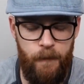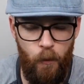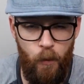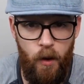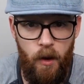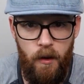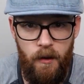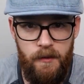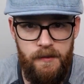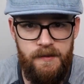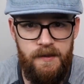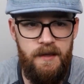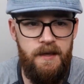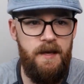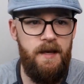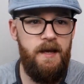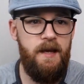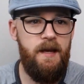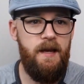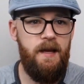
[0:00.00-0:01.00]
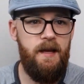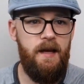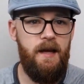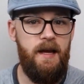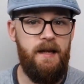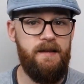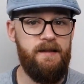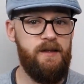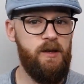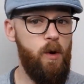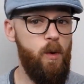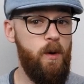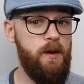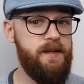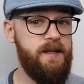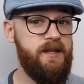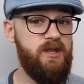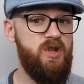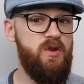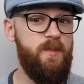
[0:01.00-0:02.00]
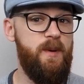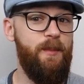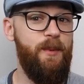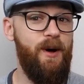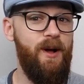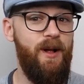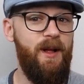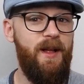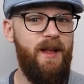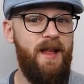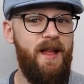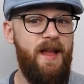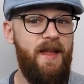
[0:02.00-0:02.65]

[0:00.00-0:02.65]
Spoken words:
the walls, and so was a Super Ball.